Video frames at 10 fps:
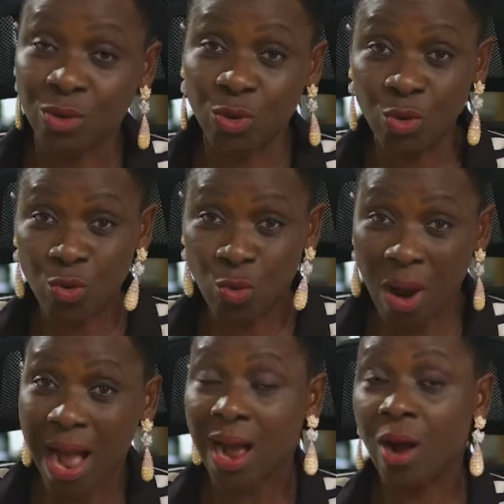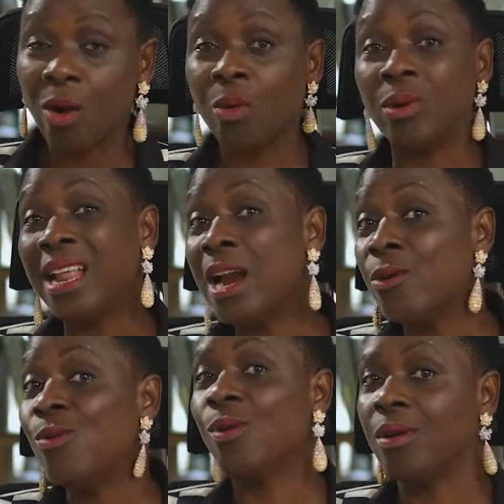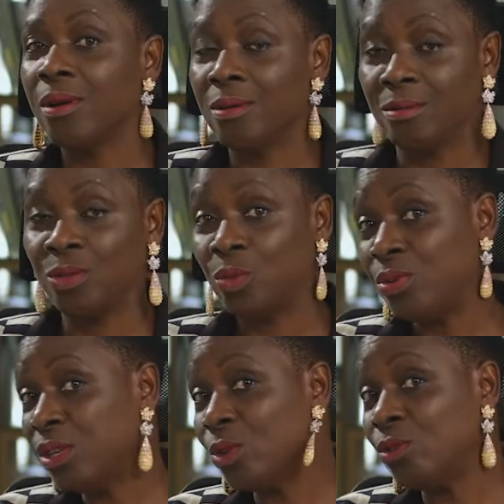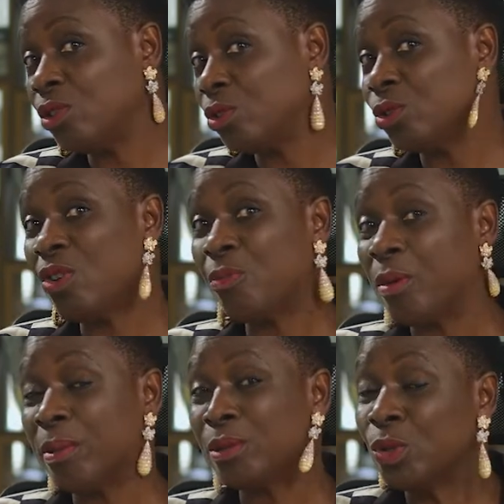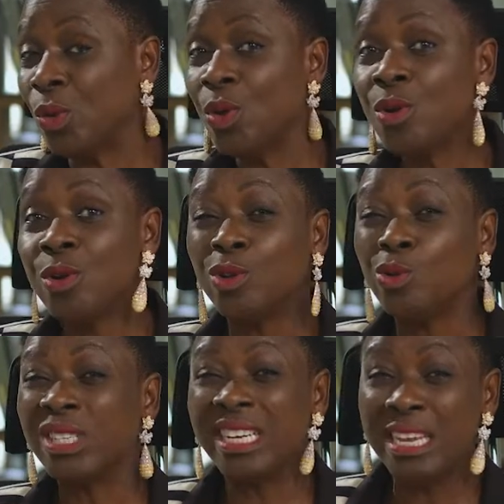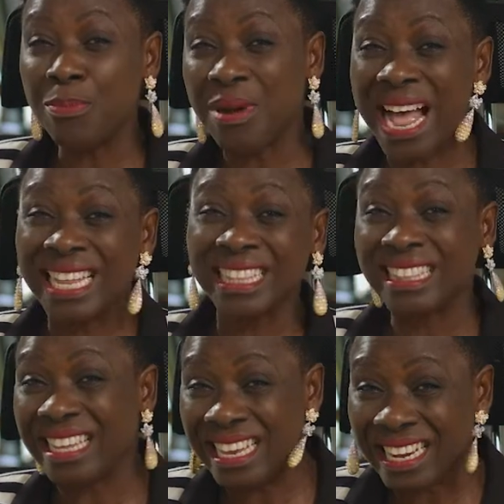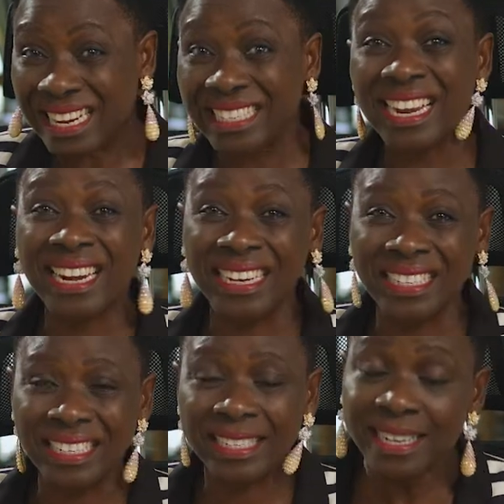You are on that role to bring solutions to solve problems. So you sleep and think challenges.